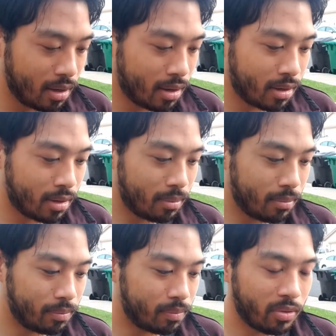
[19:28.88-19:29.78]

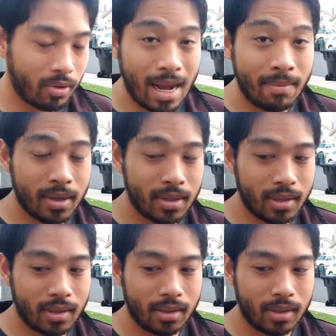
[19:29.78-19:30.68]
But what happens
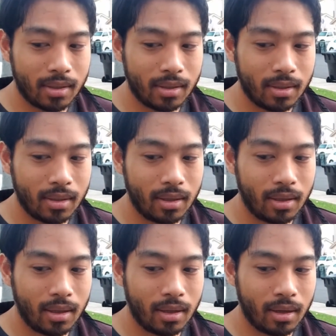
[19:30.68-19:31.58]
is,
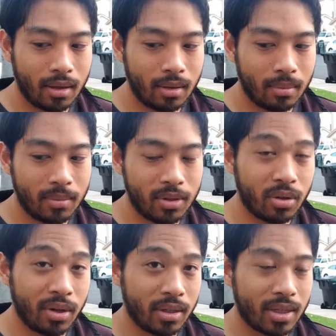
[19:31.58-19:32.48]

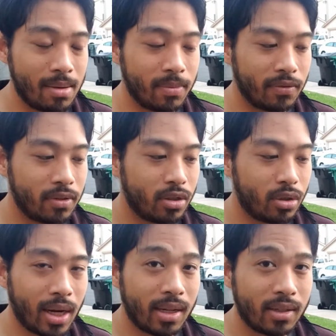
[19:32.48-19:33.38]
during times of
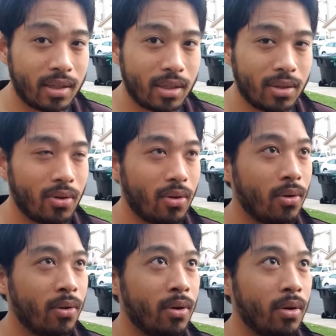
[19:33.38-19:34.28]
stress
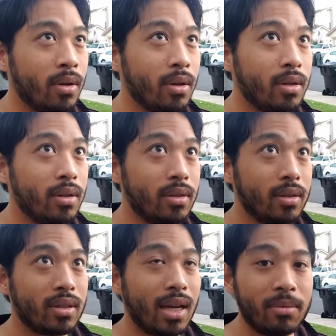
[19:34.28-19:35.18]
or
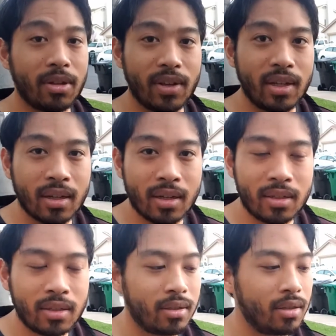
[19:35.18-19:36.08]
times of
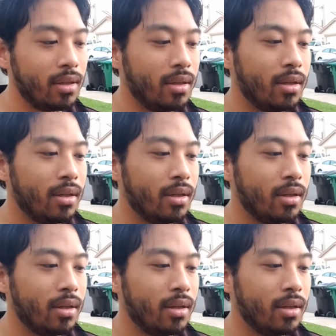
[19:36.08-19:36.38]
illness,